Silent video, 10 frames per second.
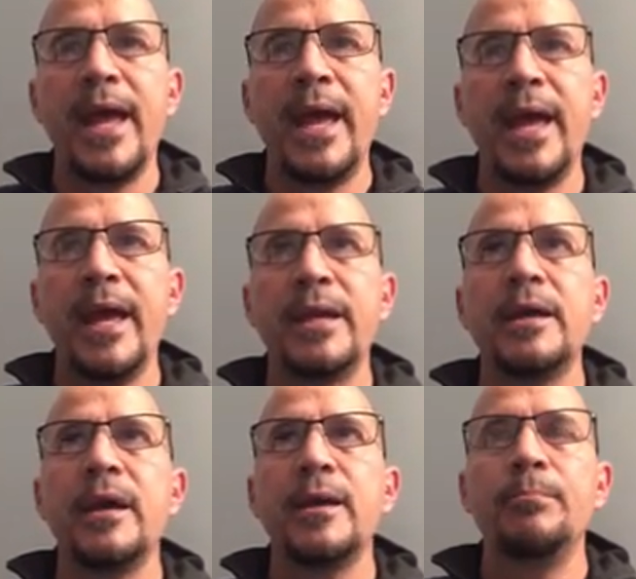and
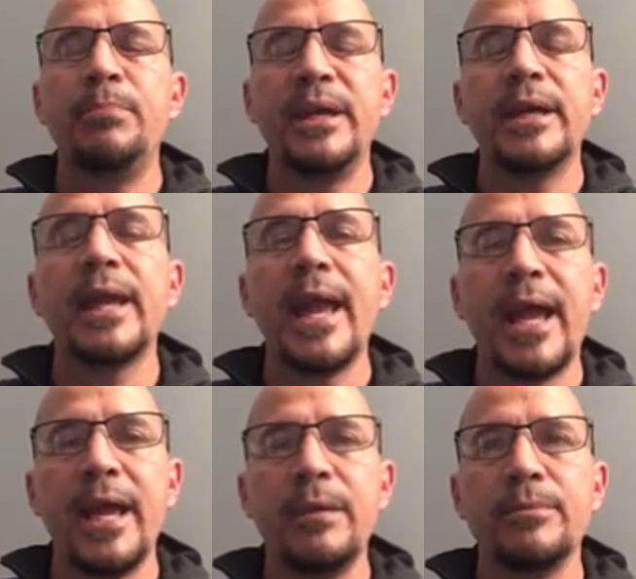being
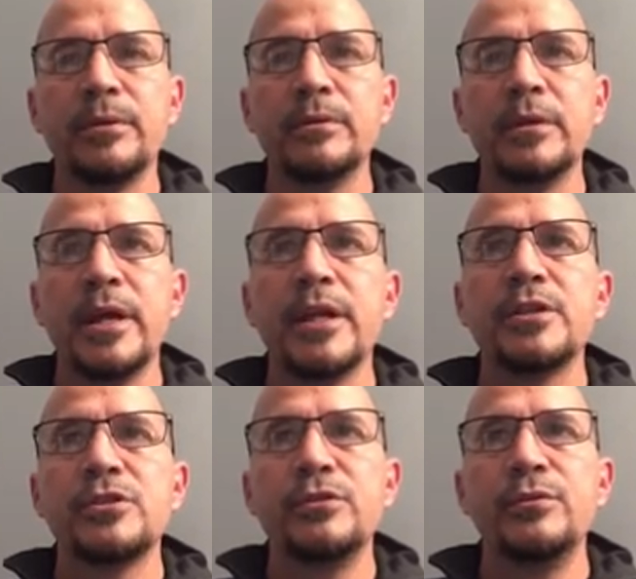able
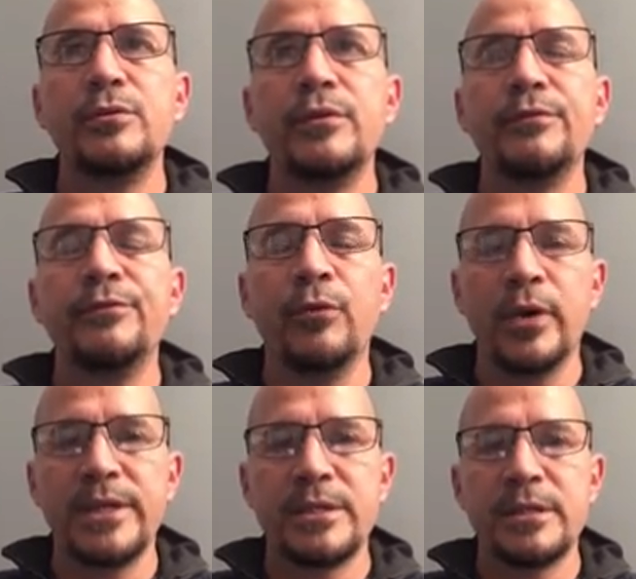to
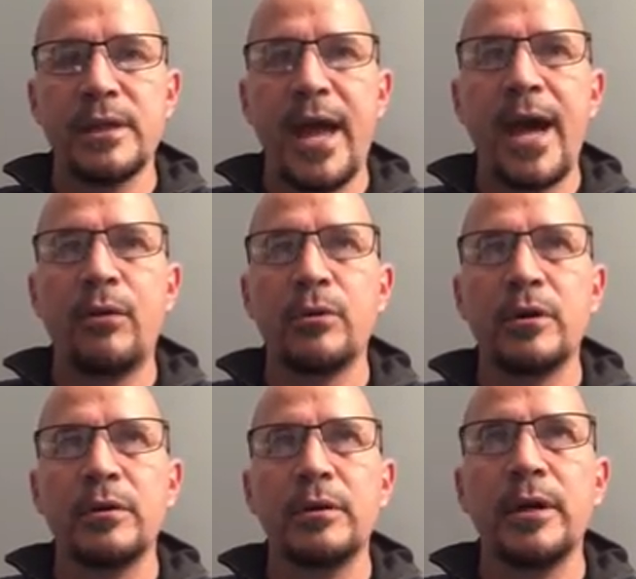voice
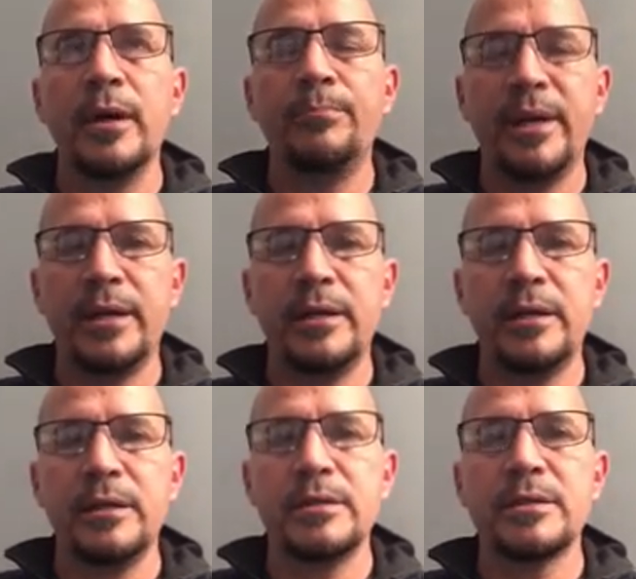our
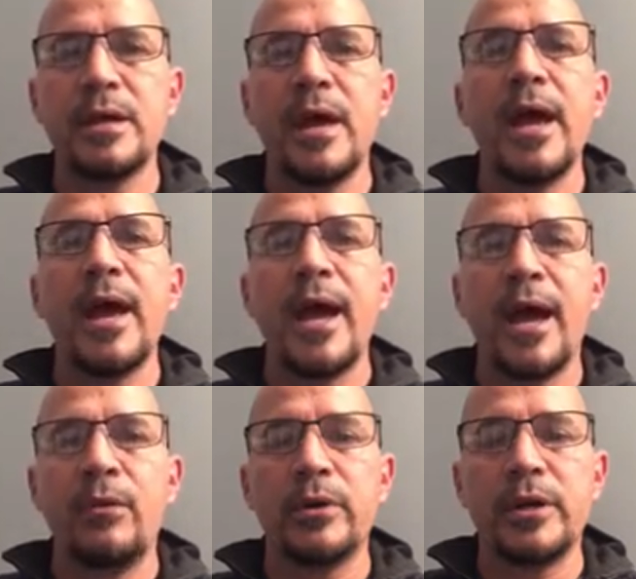opinions,
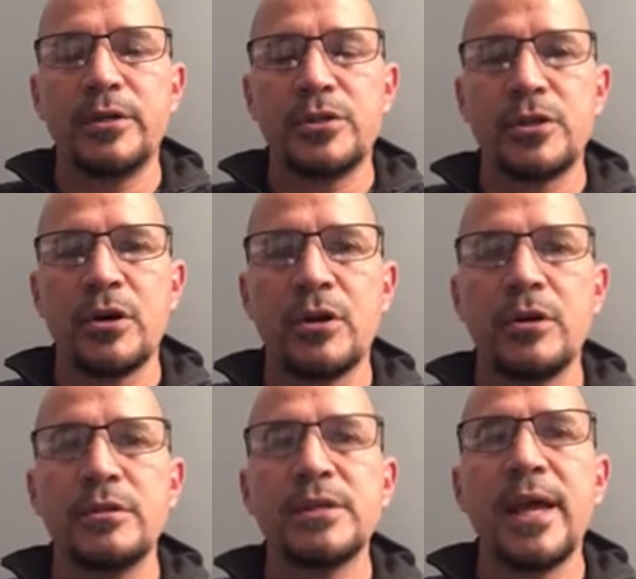our
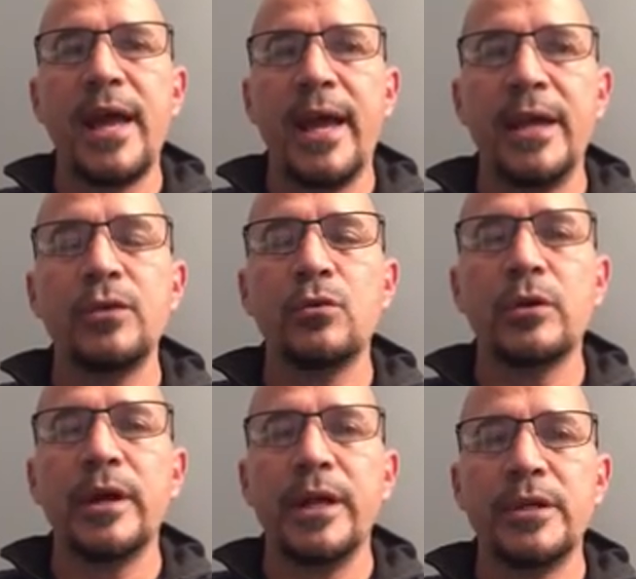concerns, and
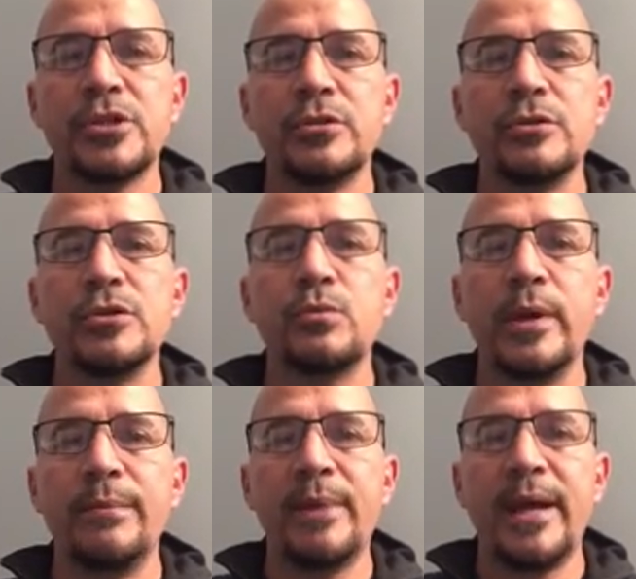or issues
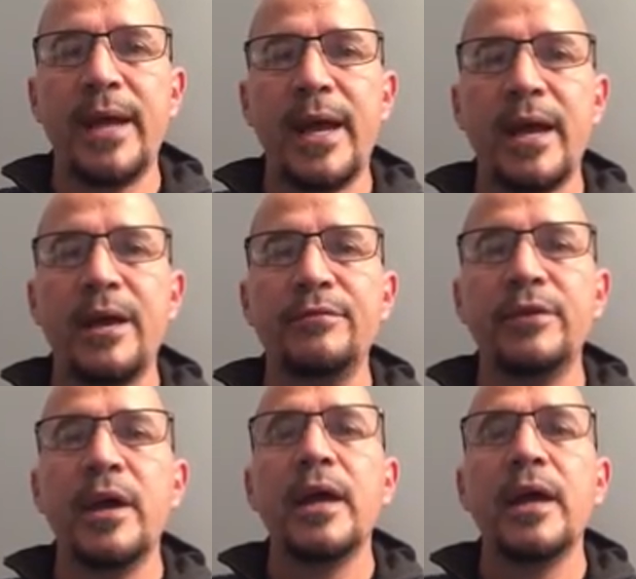we may have